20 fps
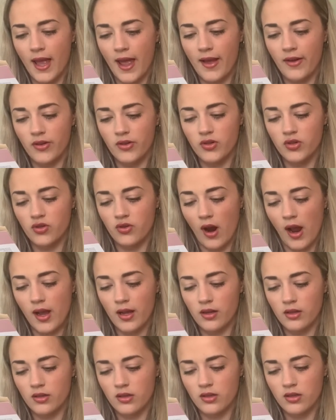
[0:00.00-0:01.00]

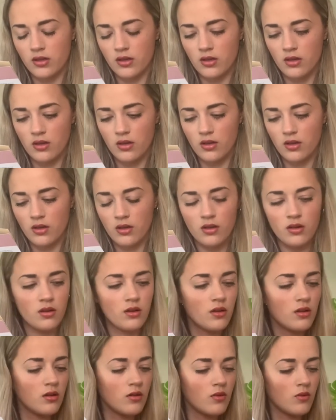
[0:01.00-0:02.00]
extracts.
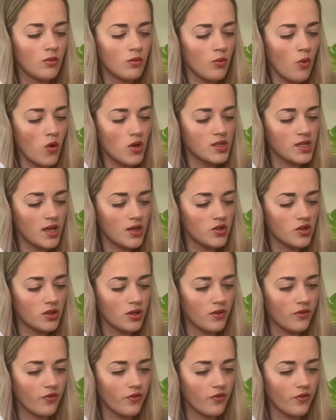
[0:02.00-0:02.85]
What's it actually